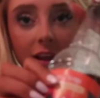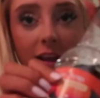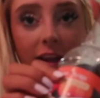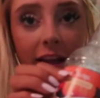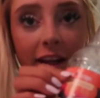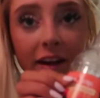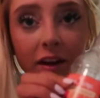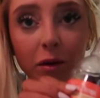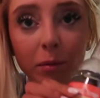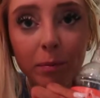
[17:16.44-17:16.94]
a
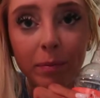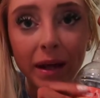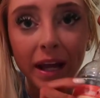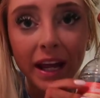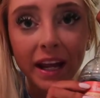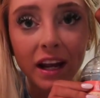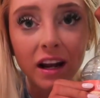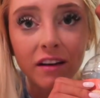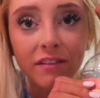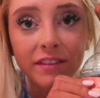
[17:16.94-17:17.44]
little
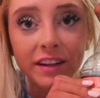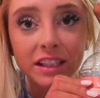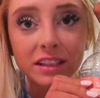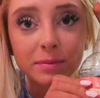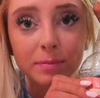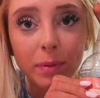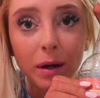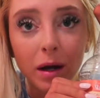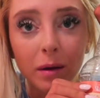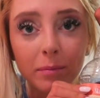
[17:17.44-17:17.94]
bit of
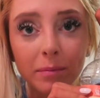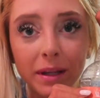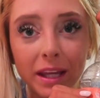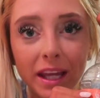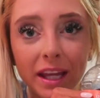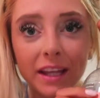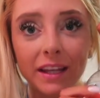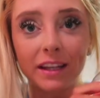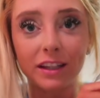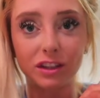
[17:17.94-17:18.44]
this
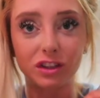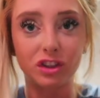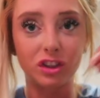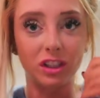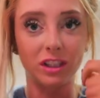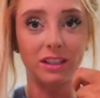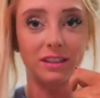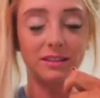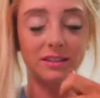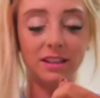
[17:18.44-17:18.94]
pumpkin
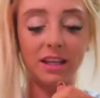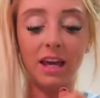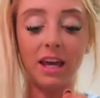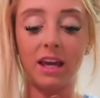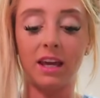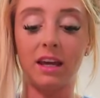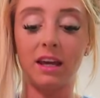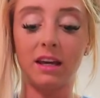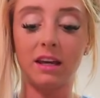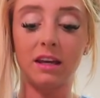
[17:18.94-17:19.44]

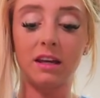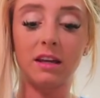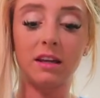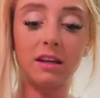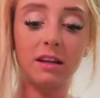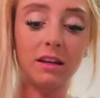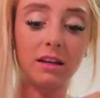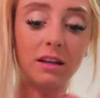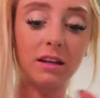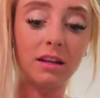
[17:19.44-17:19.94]
cheesecake
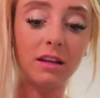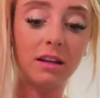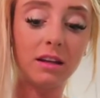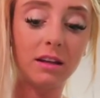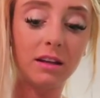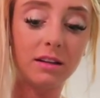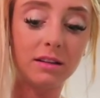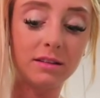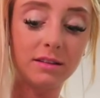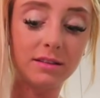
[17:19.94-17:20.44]

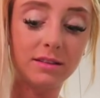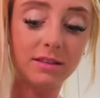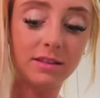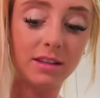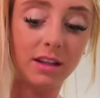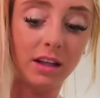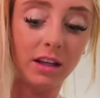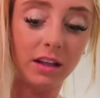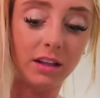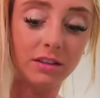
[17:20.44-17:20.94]

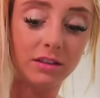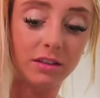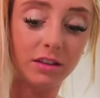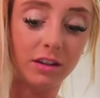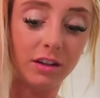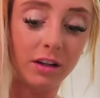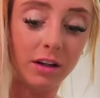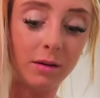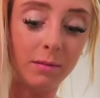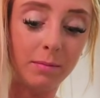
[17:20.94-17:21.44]
skinny
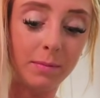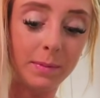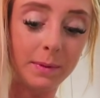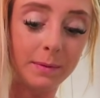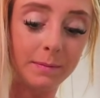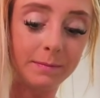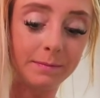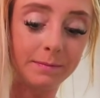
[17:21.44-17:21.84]
syrup.